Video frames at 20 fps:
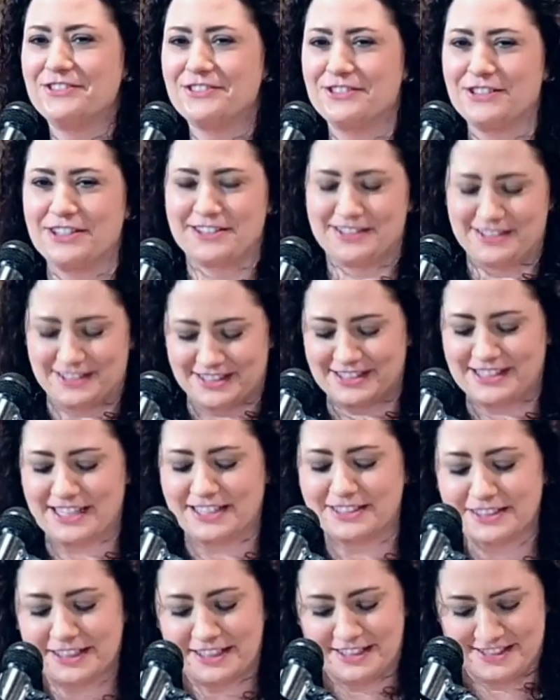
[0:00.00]
Just
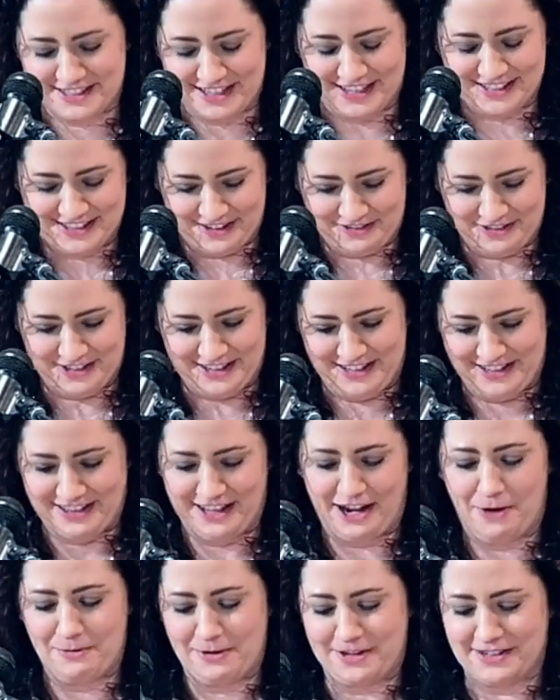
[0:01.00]
succinctly says everything
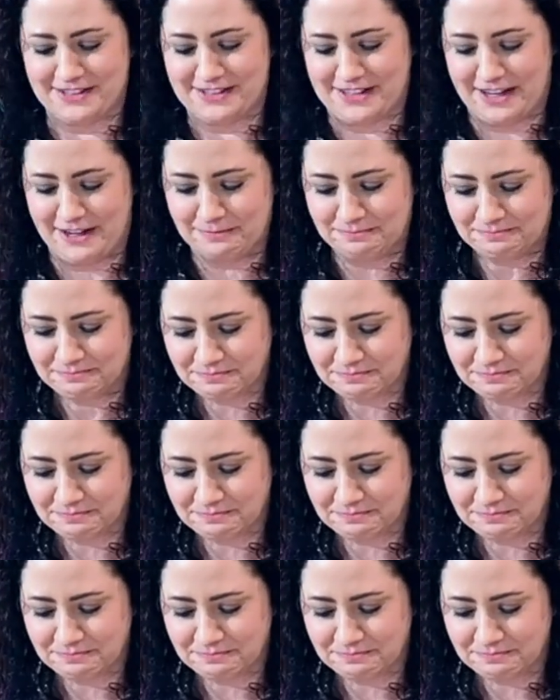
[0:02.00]
that I want to say.